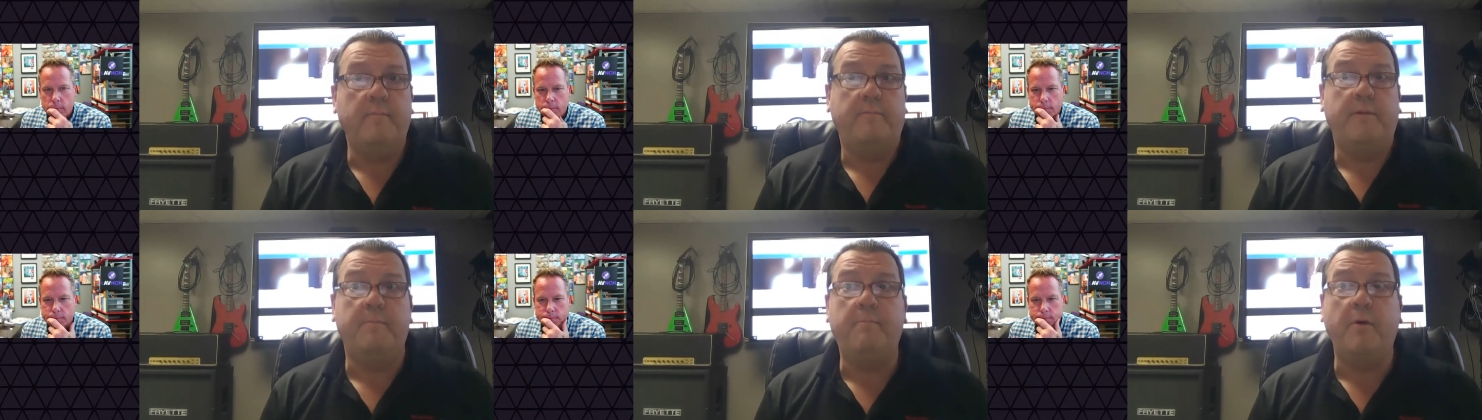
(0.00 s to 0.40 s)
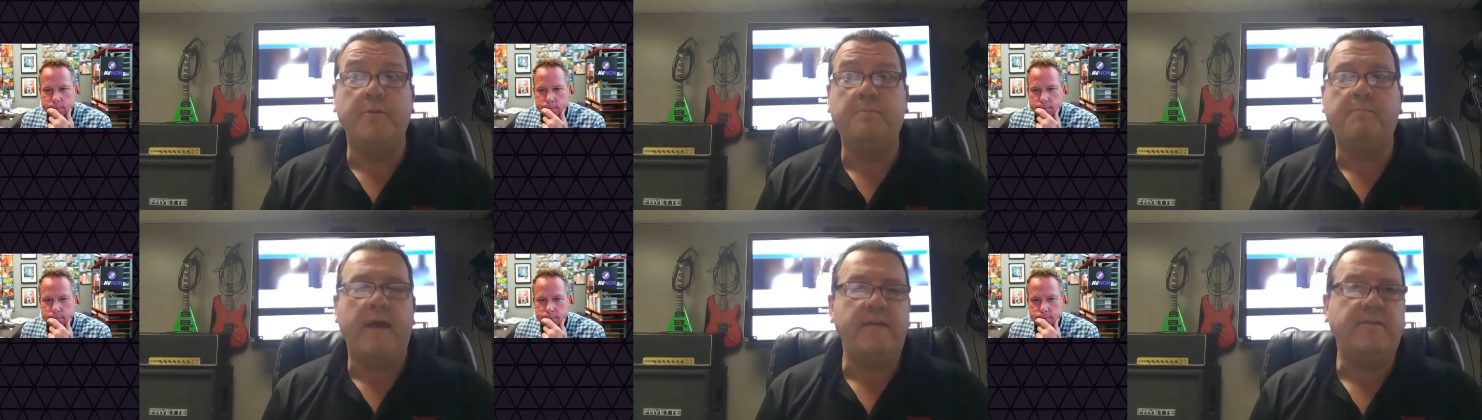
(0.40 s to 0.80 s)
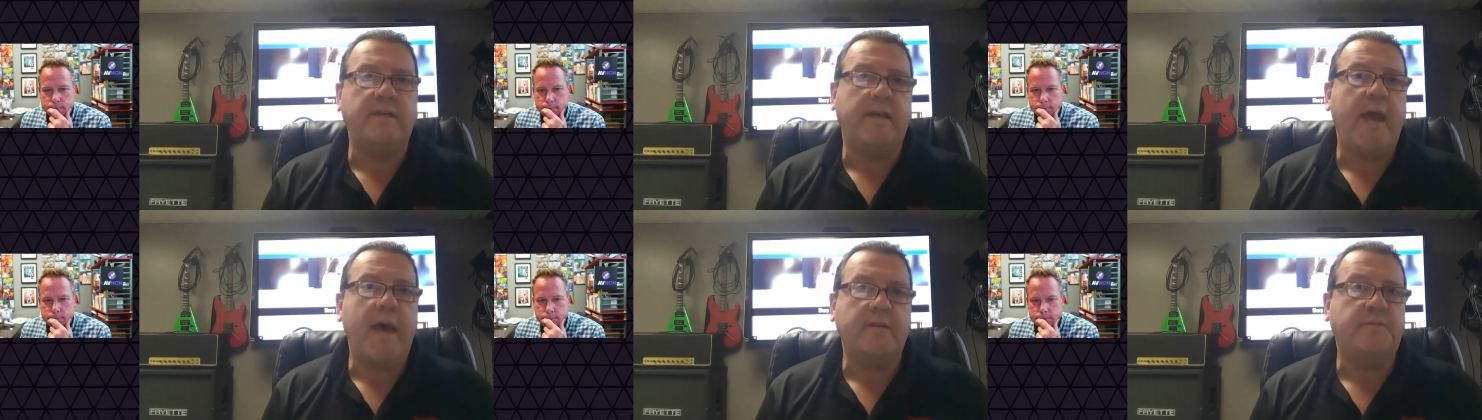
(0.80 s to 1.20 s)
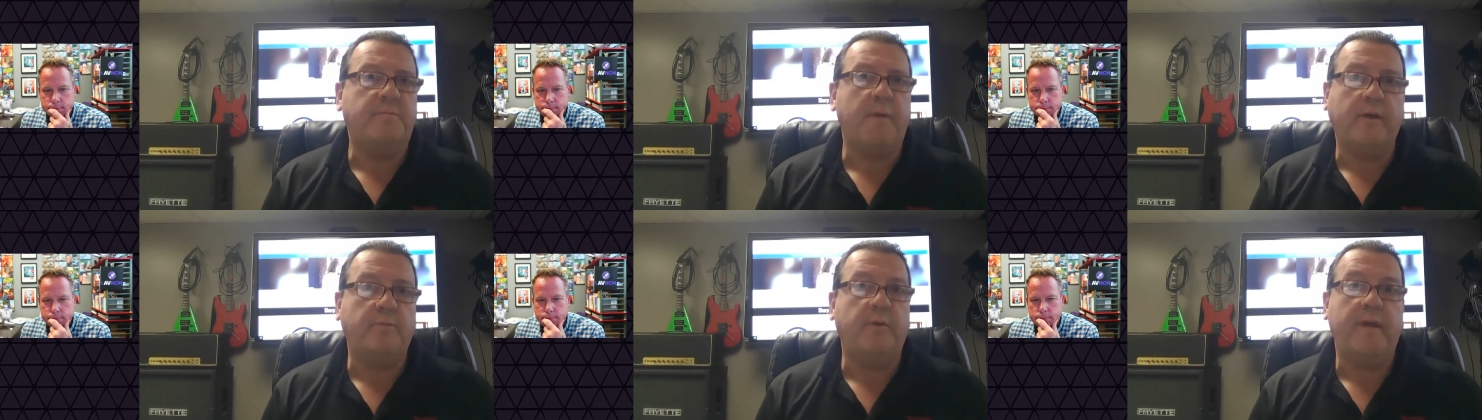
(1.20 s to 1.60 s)
Speaker 1: from the most basic
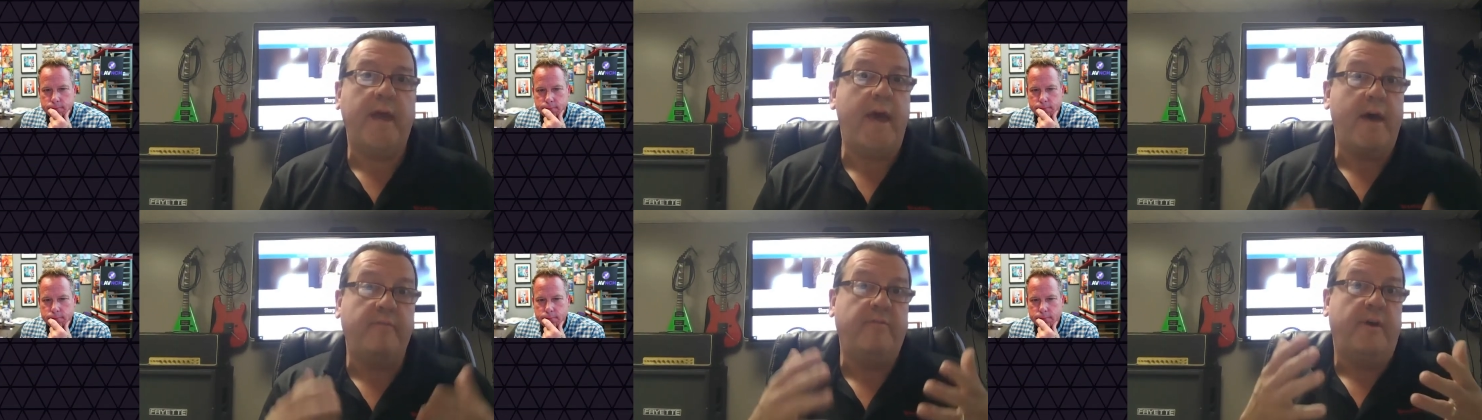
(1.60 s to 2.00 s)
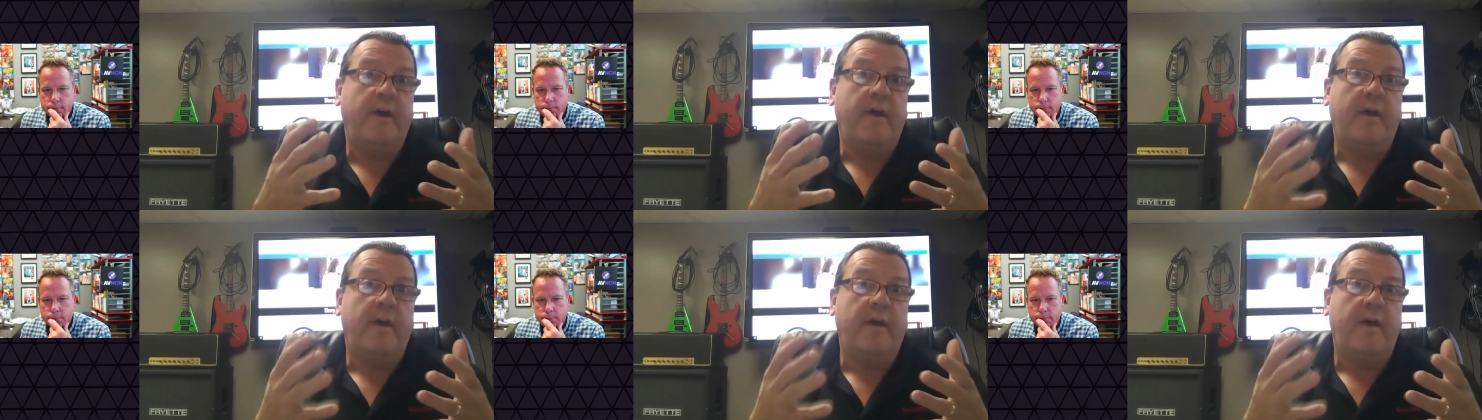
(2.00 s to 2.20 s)
aspect, we have